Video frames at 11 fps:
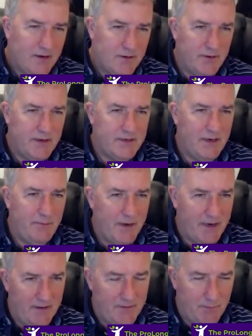not necessarily
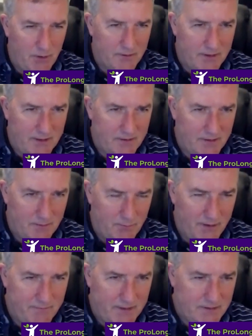big enough to block the entire
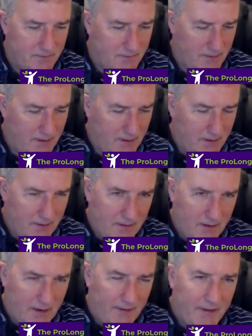blood vessel,
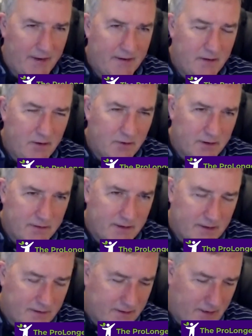and then you can
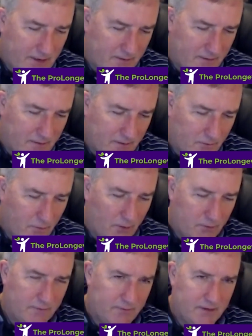see the sudden
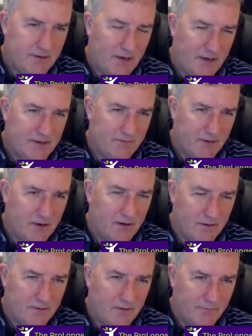growth of the size of the
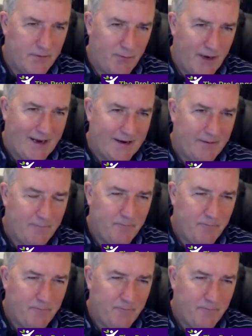clot, of the plaque.